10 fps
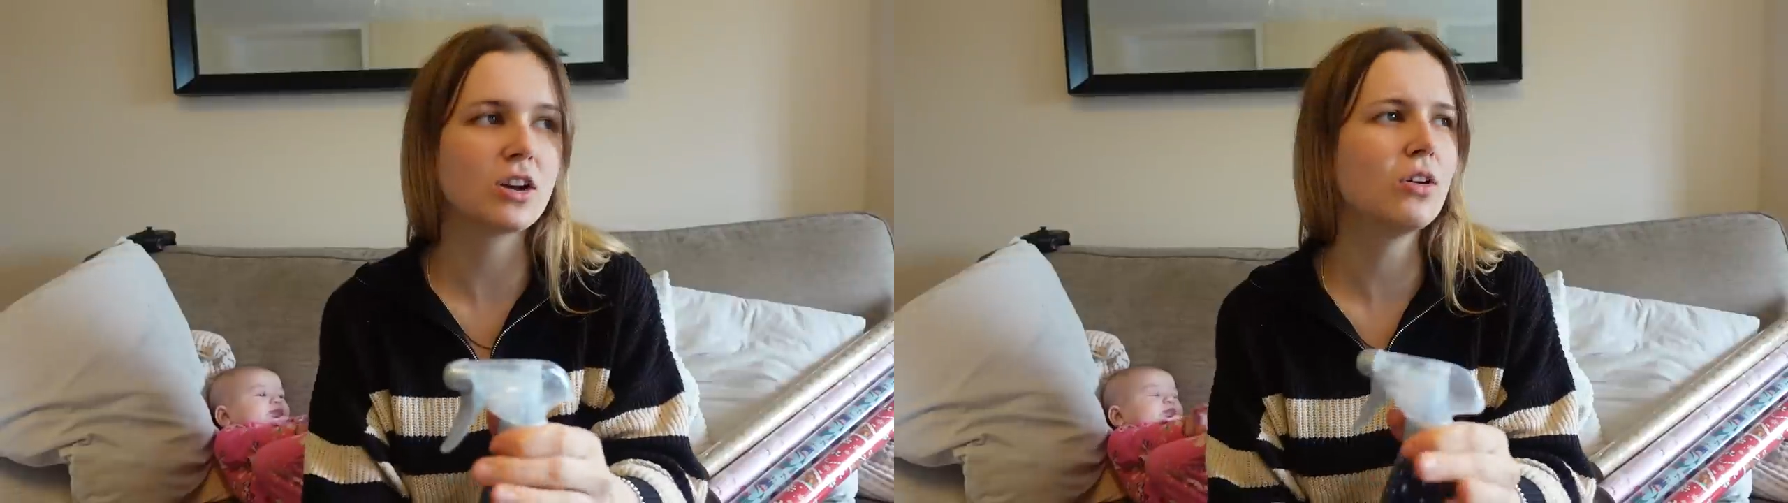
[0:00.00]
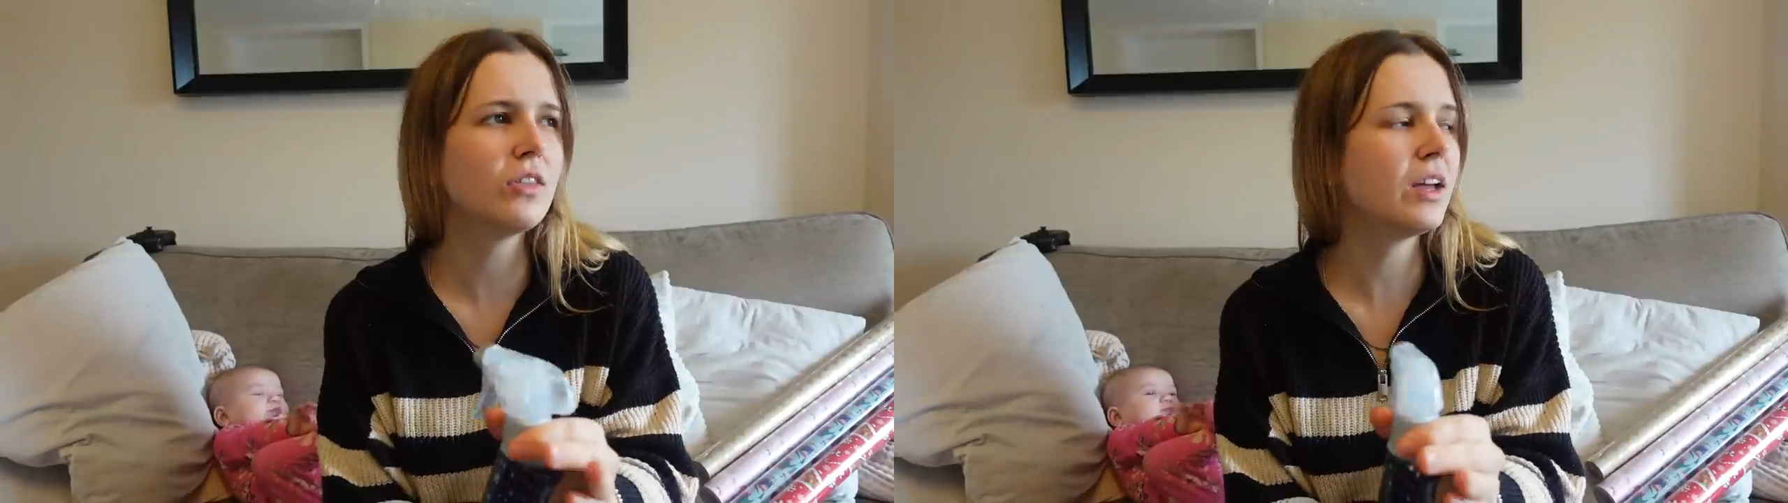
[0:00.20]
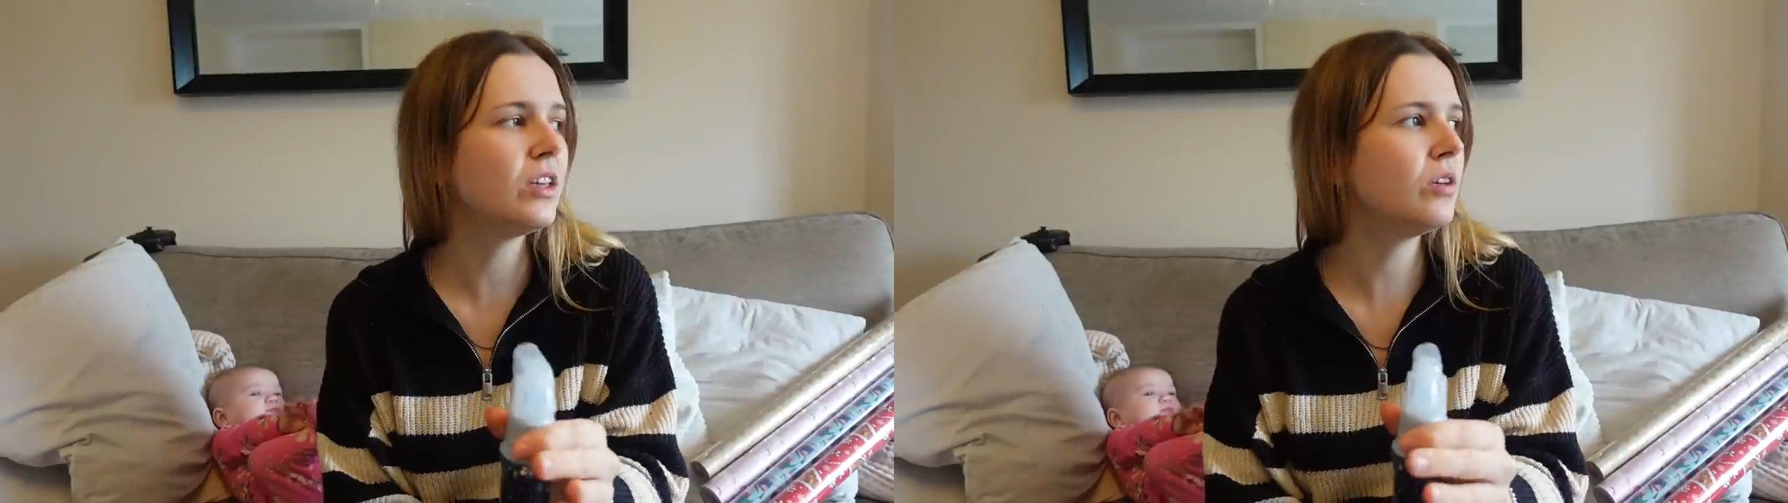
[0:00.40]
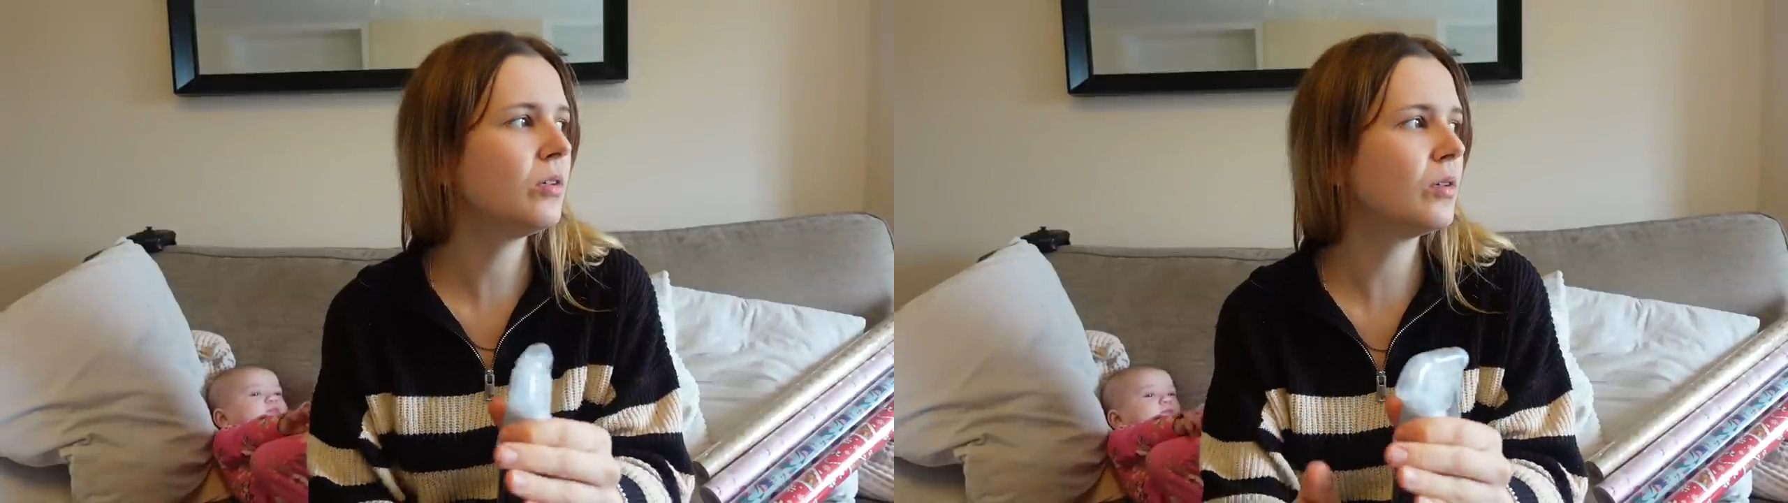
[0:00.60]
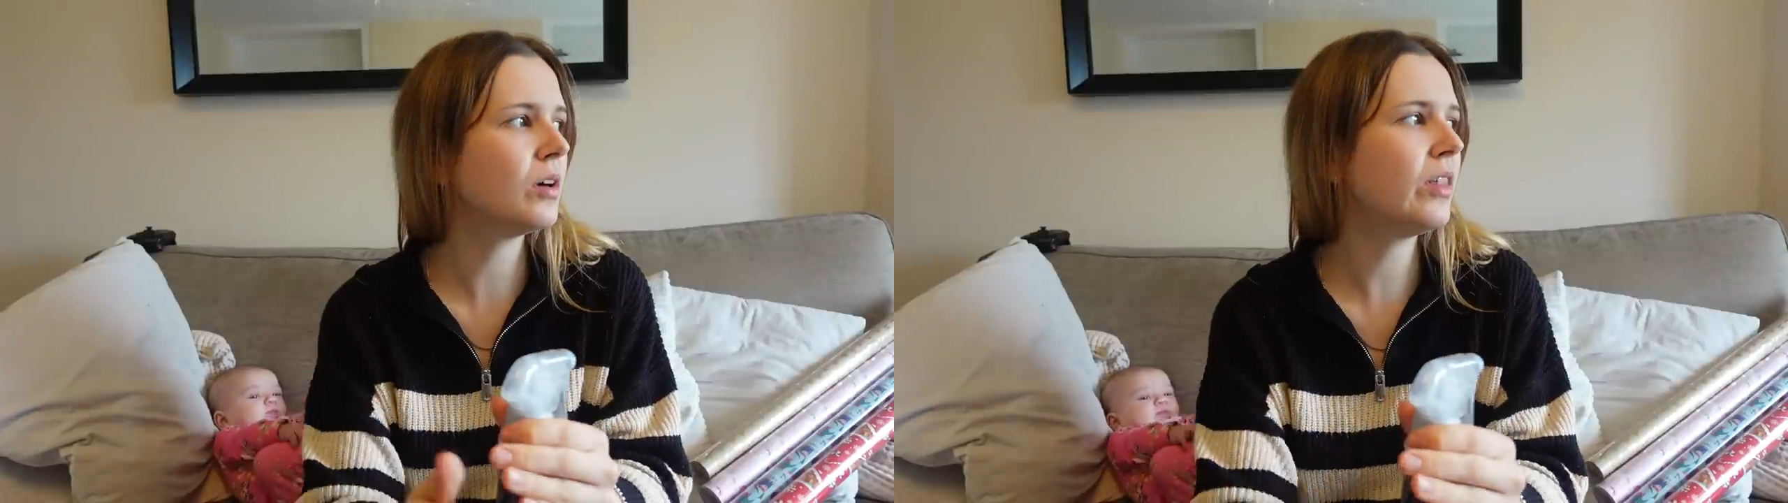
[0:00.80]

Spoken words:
I got their new,